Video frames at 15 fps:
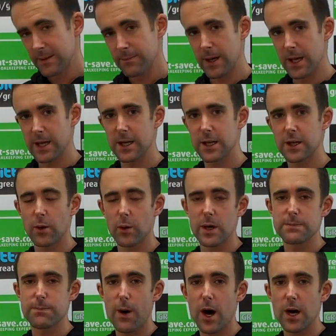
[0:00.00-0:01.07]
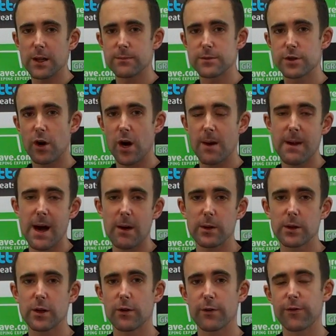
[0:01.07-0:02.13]
But you can always buy them, try them out.
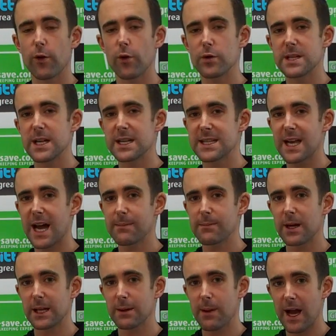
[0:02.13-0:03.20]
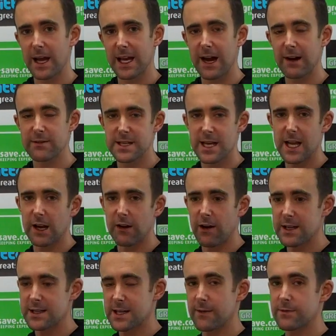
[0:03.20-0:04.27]
We do a 14-day money-back guarantee at
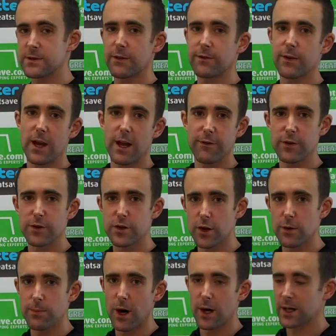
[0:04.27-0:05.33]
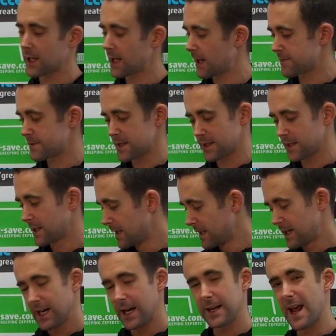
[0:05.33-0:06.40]
Greatsafe. So if you do buy the gloves and
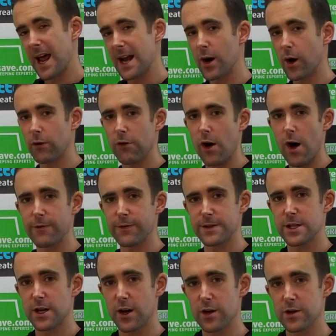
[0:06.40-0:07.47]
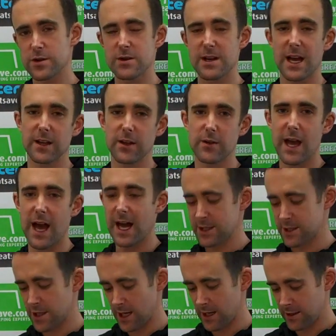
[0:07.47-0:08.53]
they're not right for size, you
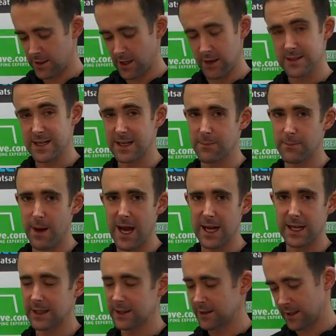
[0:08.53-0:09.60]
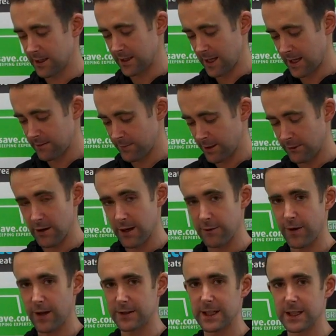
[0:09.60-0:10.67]
can check, you know, send them back and be
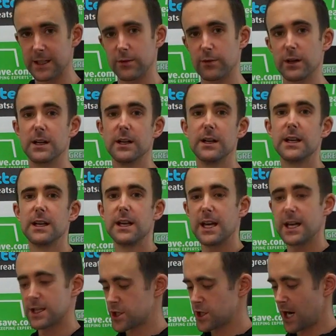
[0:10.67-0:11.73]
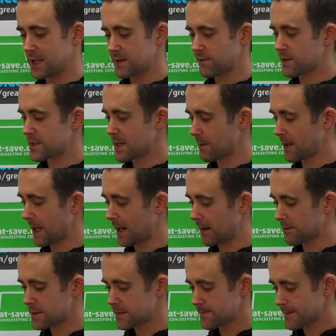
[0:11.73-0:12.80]
refunded or exchanged for something
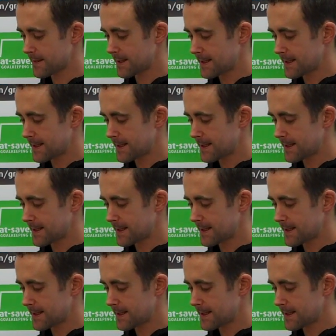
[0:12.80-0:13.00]
else.